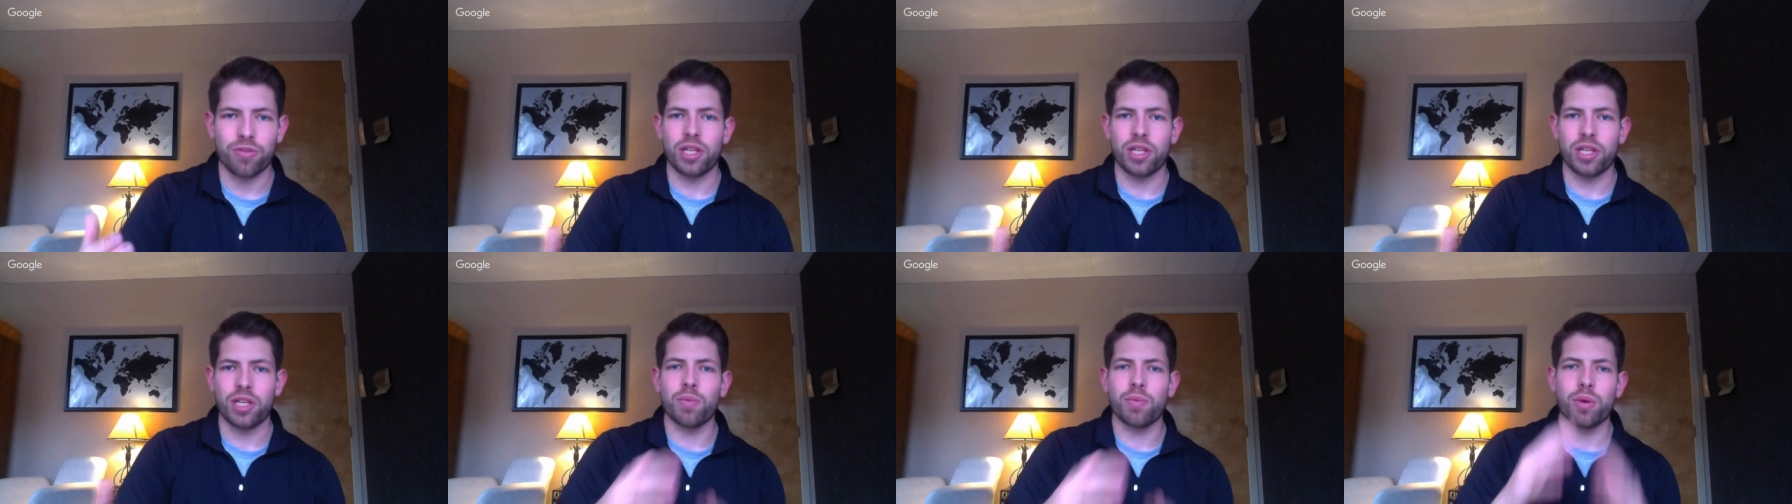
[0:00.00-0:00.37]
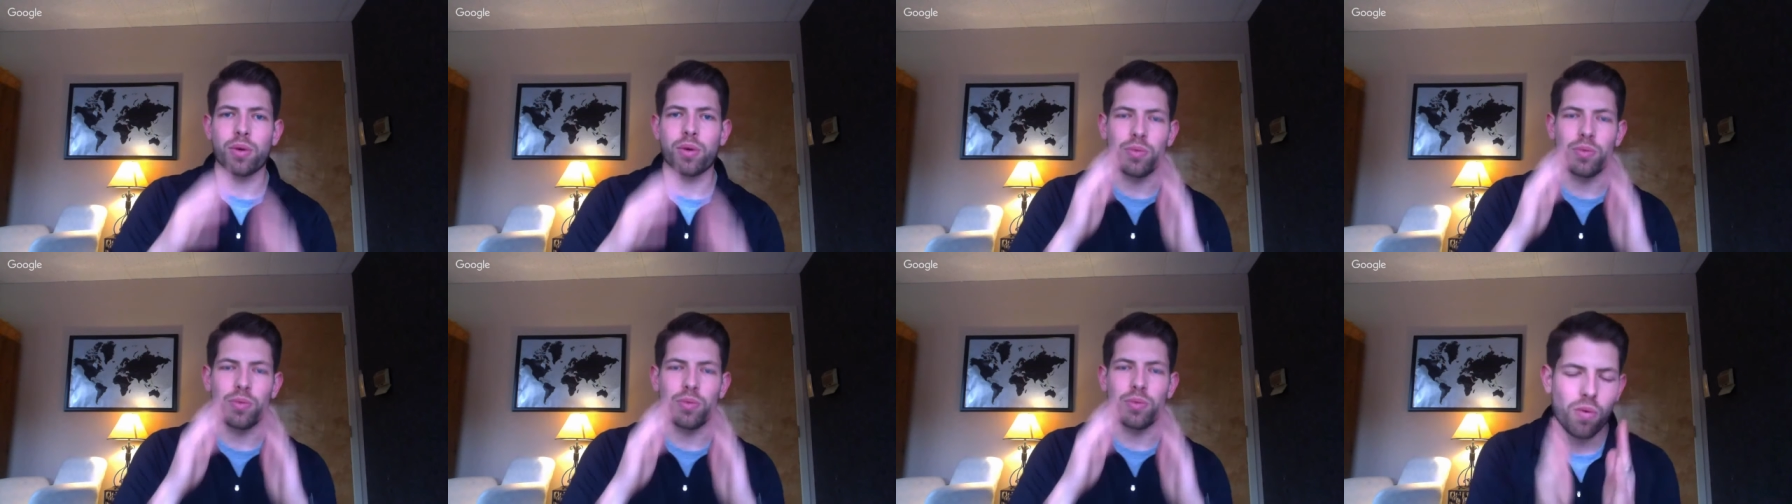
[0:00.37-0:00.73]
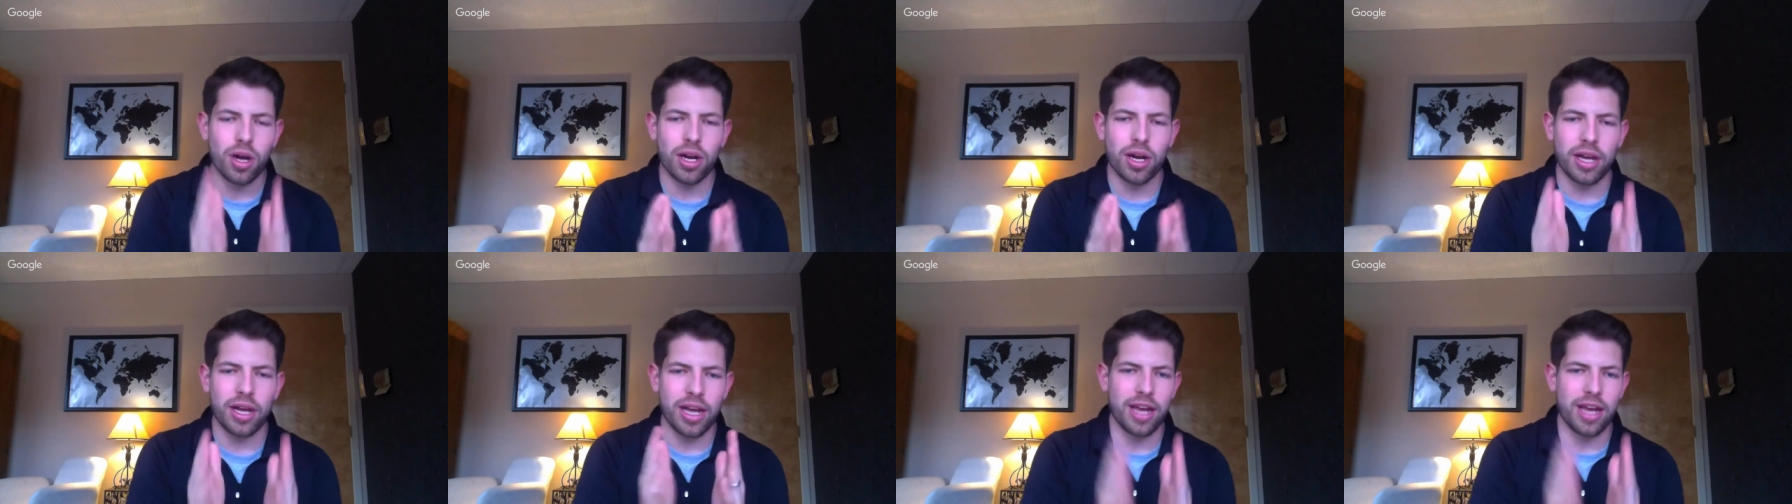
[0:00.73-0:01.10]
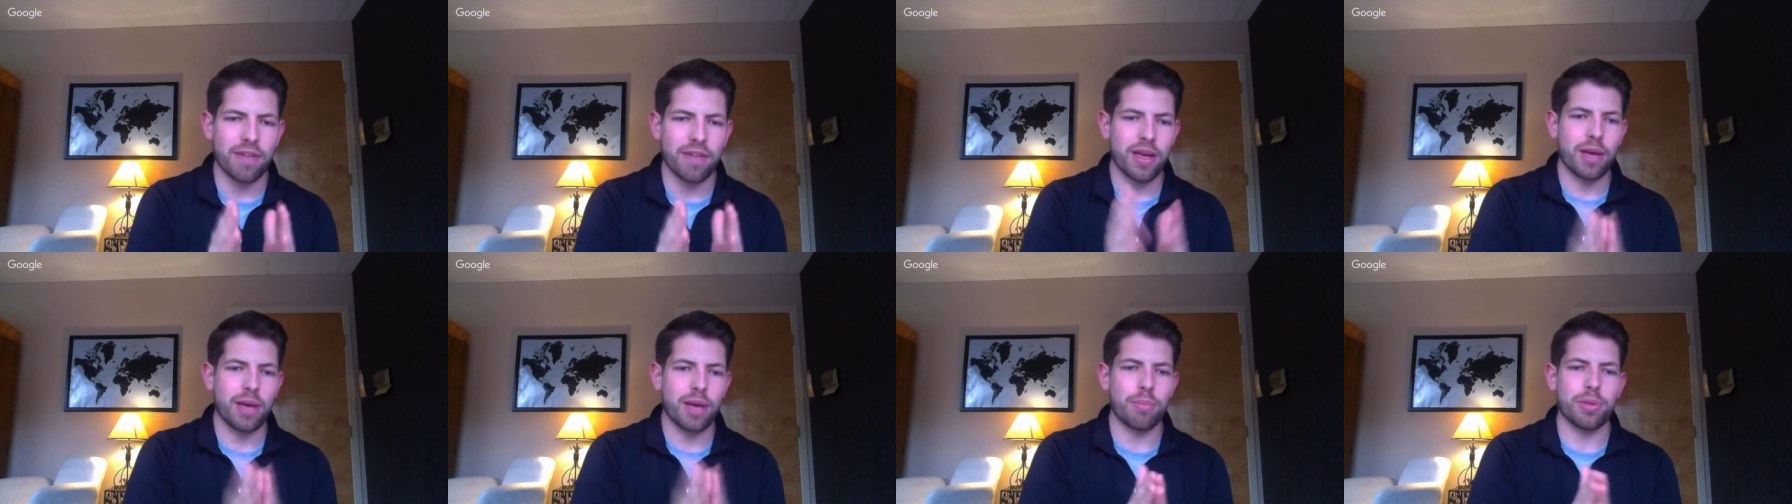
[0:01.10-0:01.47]
And what we don't want to
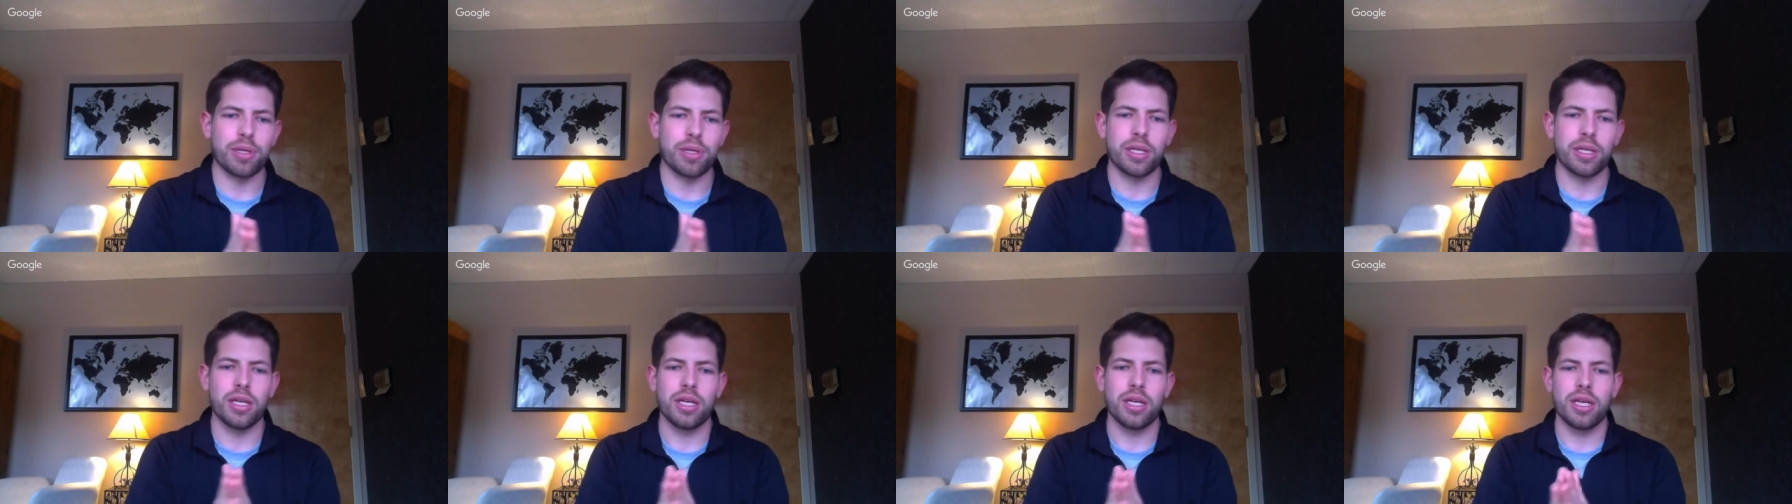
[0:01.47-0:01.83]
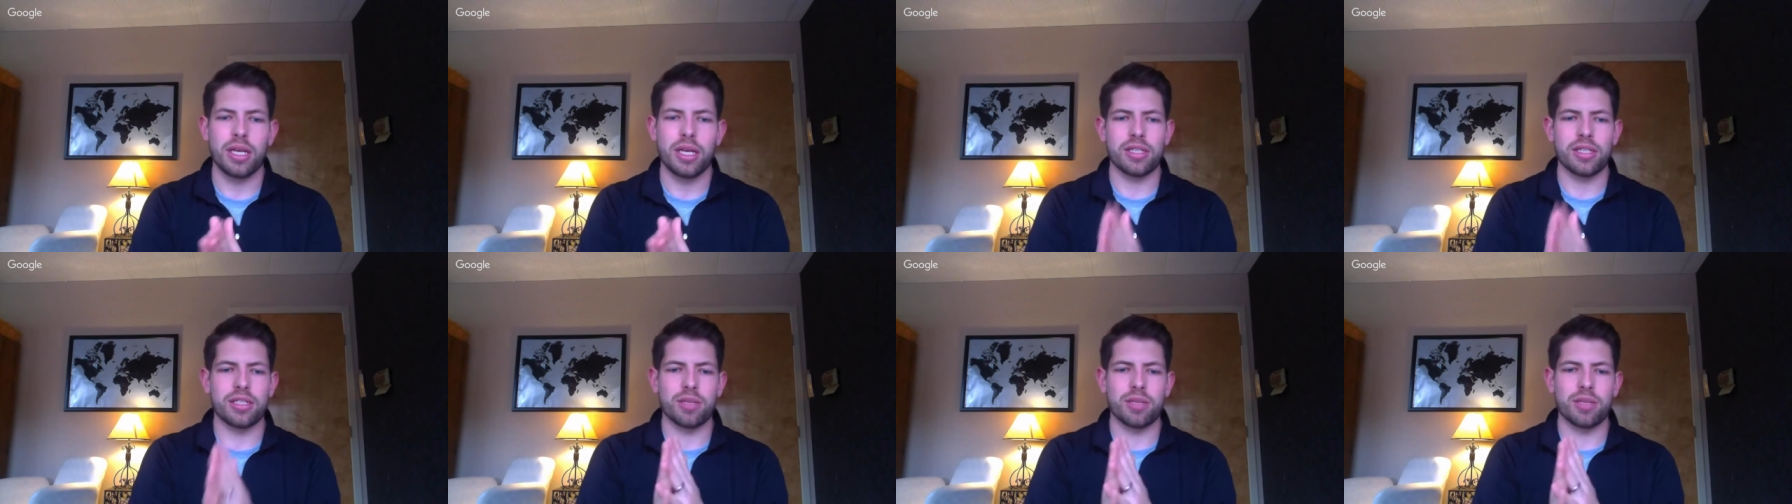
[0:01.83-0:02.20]
have happen is